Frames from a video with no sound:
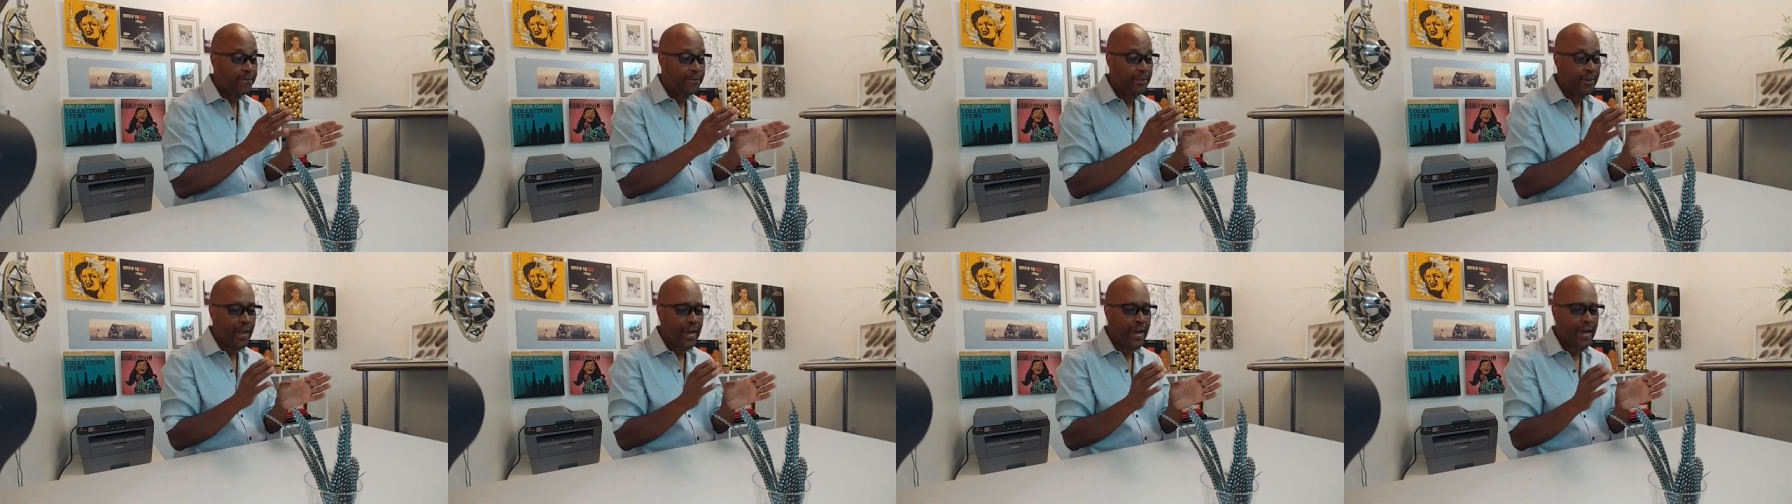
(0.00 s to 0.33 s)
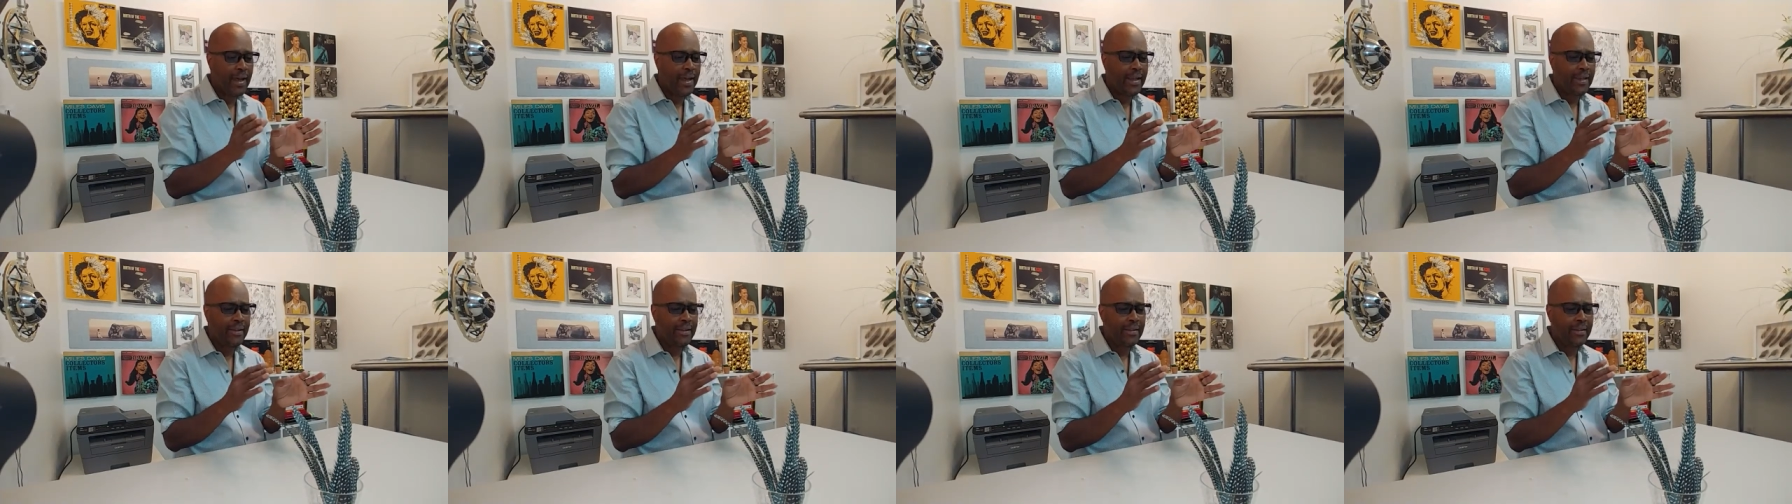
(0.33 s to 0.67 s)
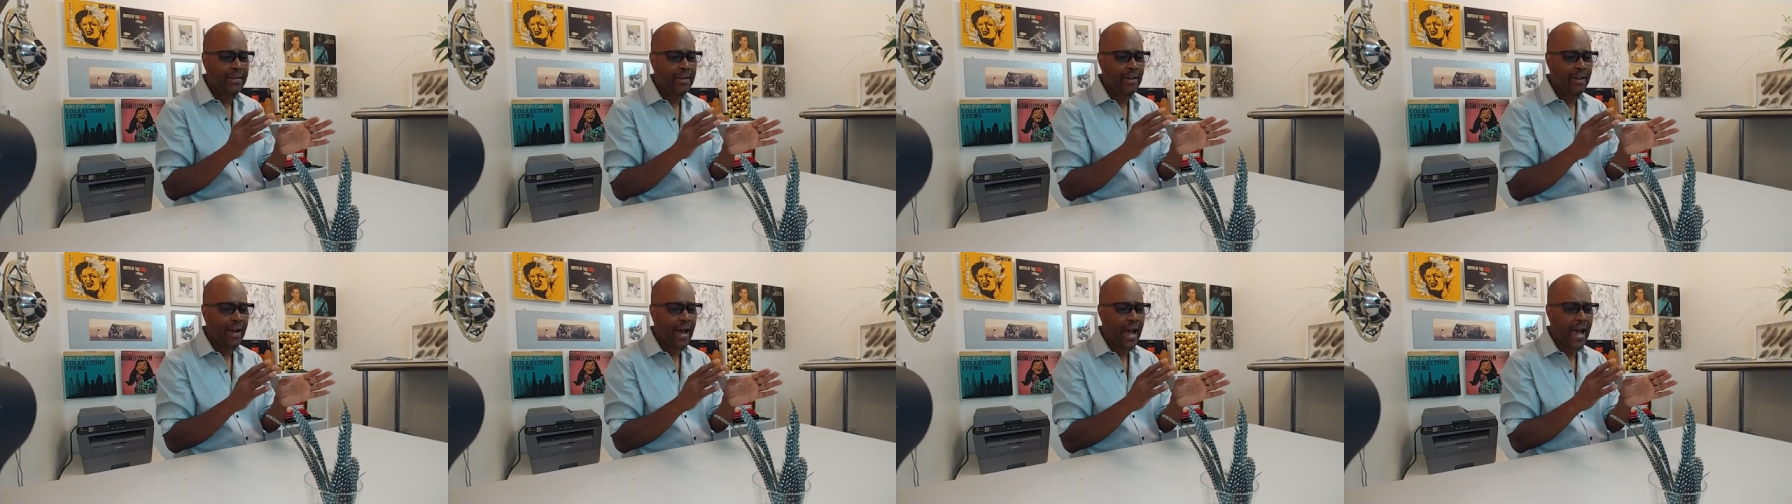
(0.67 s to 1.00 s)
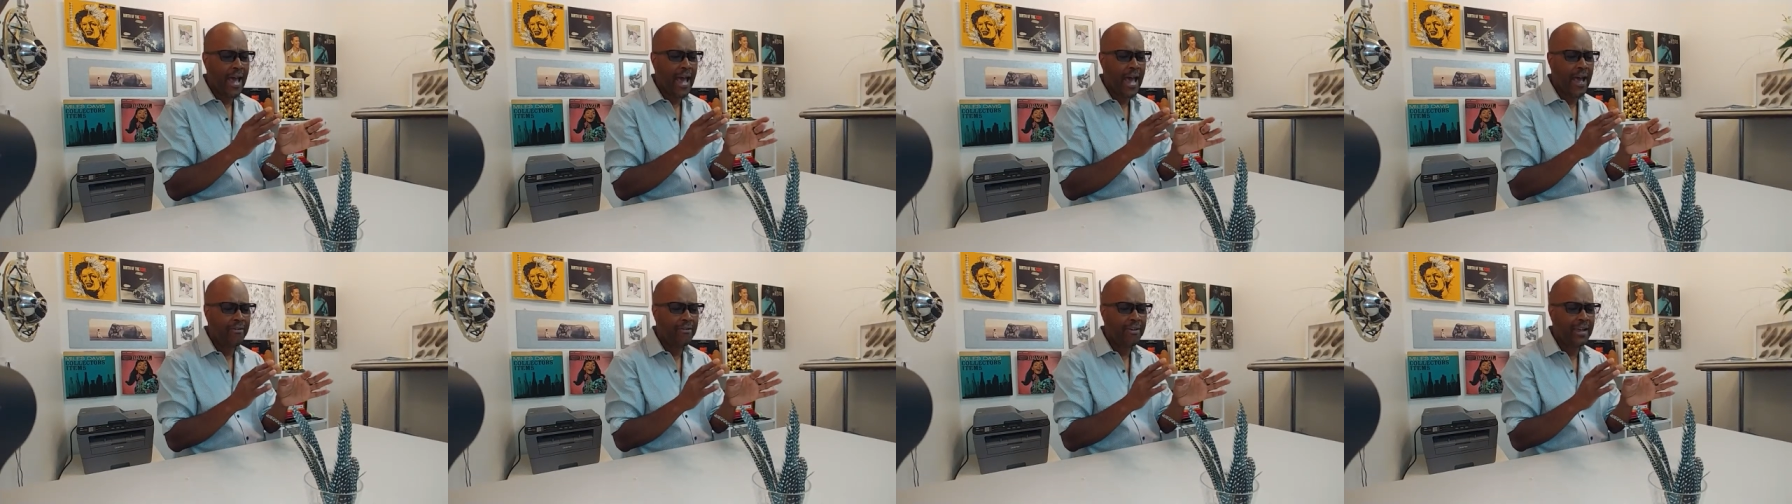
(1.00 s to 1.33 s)
flying, you know, I
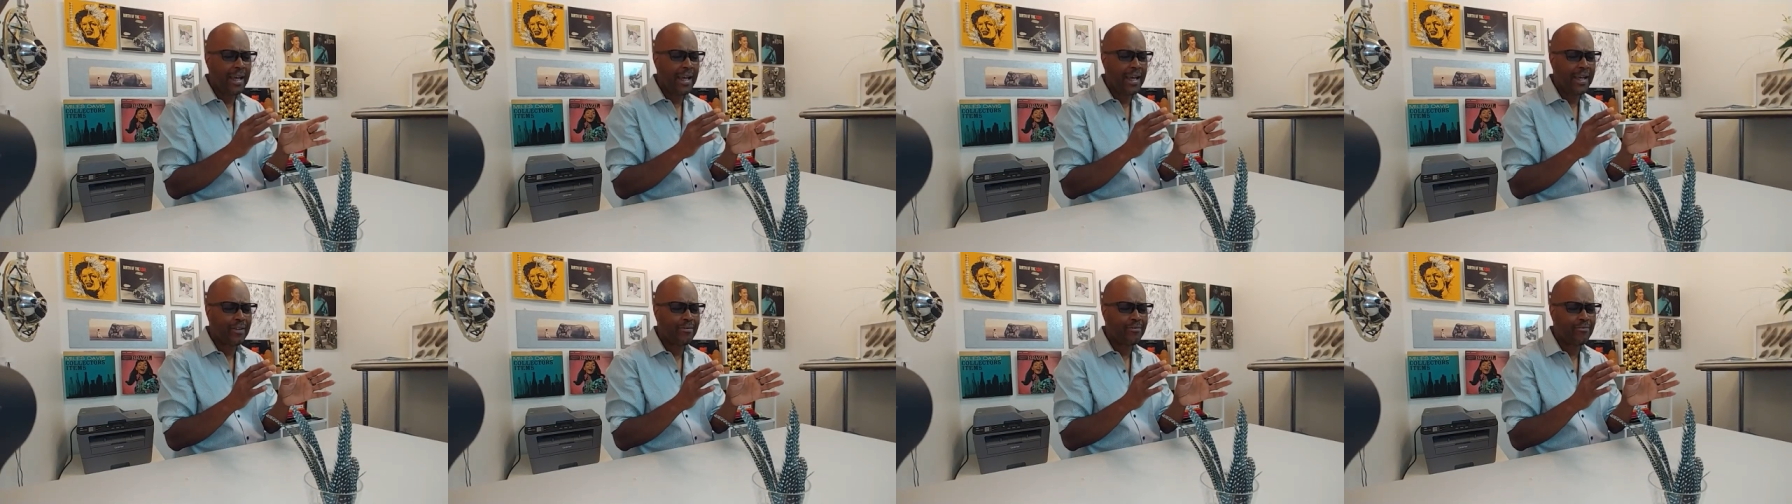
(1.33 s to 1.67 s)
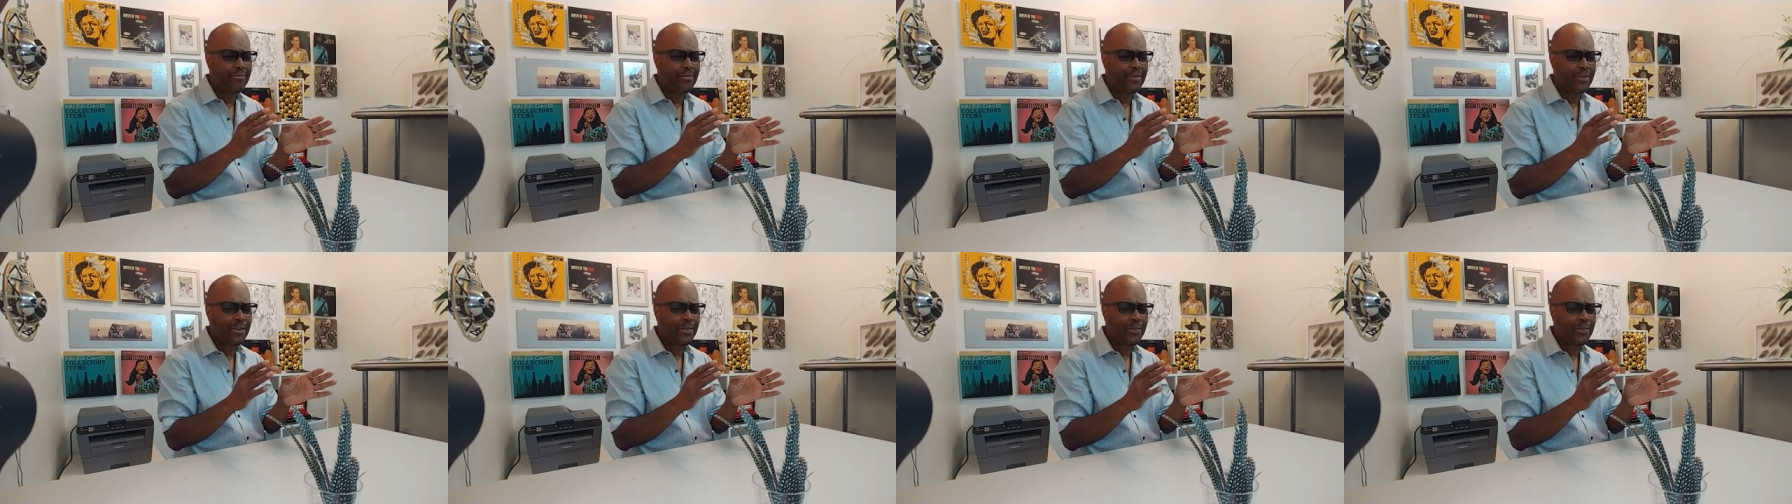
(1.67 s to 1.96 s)
have like